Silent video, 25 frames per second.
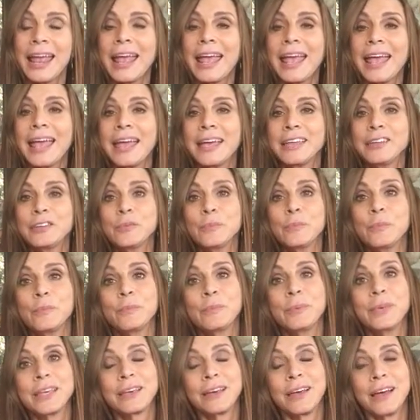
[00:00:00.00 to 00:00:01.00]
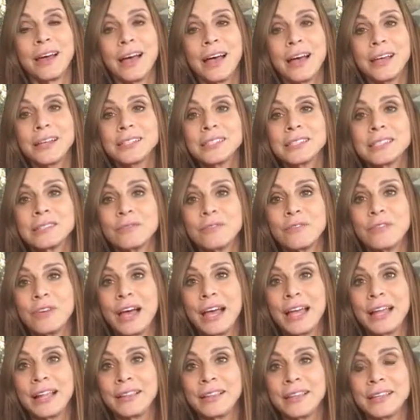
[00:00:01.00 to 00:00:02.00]
And because
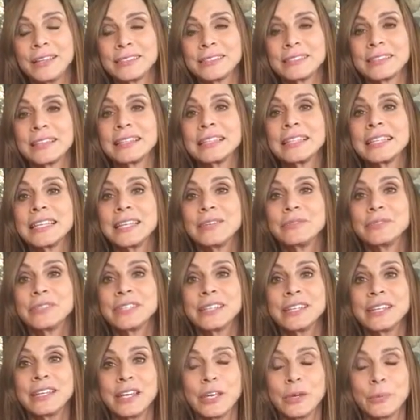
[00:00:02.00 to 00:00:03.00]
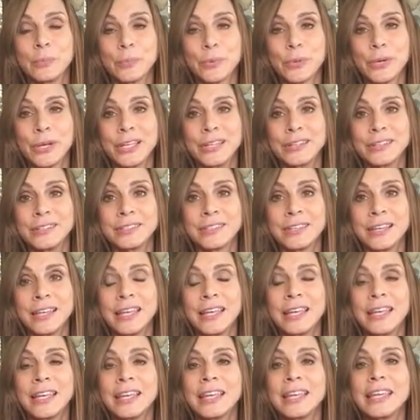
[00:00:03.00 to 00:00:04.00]
violence leaves an imprint,
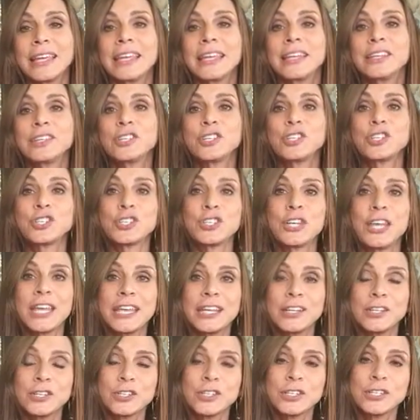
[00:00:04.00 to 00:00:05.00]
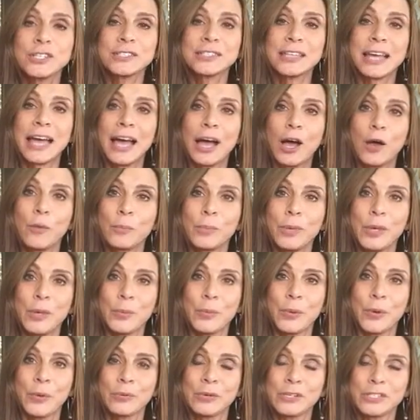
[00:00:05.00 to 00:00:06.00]
it changes how
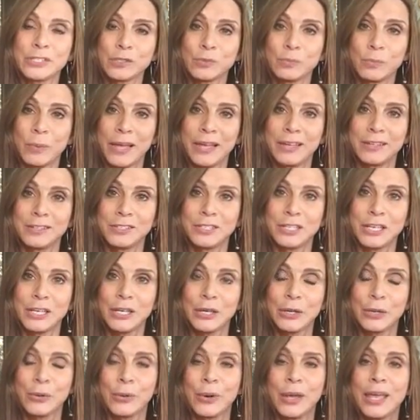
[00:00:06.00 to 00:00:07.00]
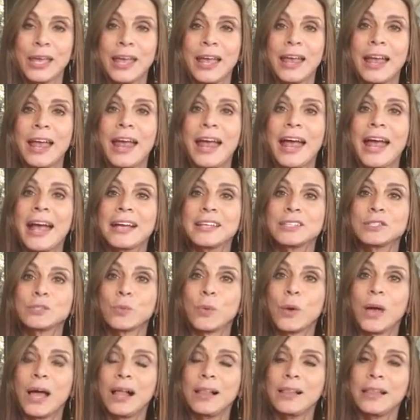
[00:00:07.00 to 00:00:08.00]
people respond to you as
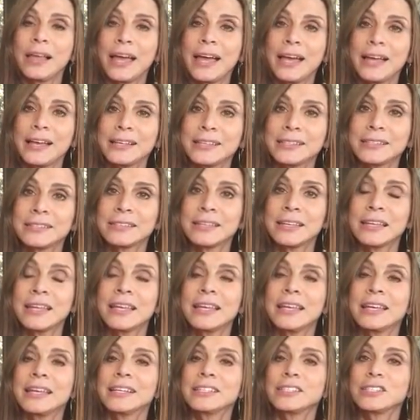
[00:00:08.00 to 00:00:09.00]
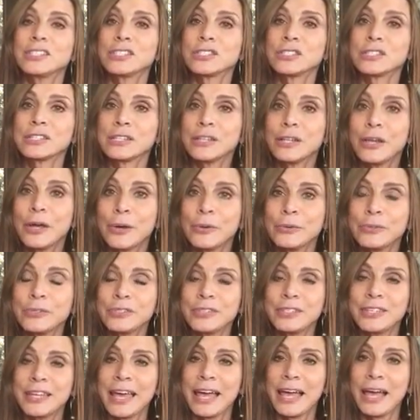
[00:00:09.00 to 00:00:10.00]
well as it slows
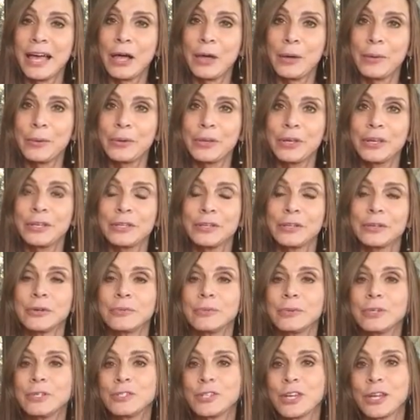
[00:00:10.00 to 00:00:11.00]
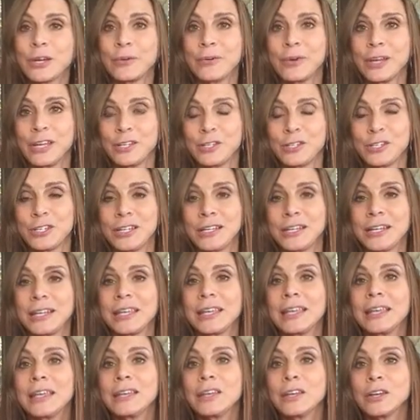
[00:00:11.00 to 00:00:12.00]
down your regeneration
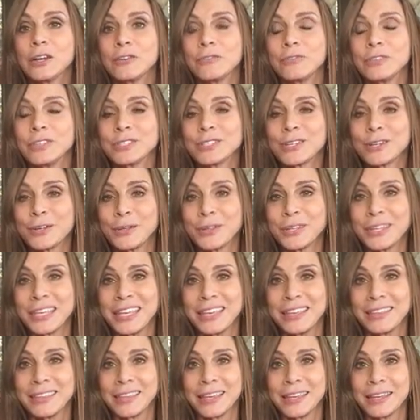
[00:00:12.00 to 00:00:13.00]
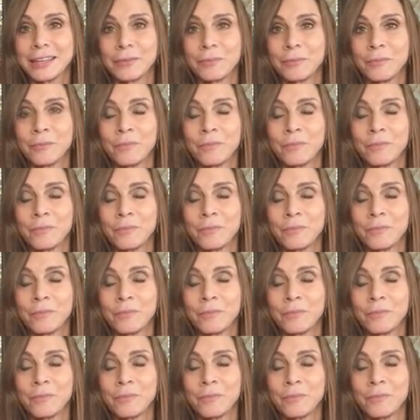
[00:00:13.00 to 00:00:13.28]
in your physical healing.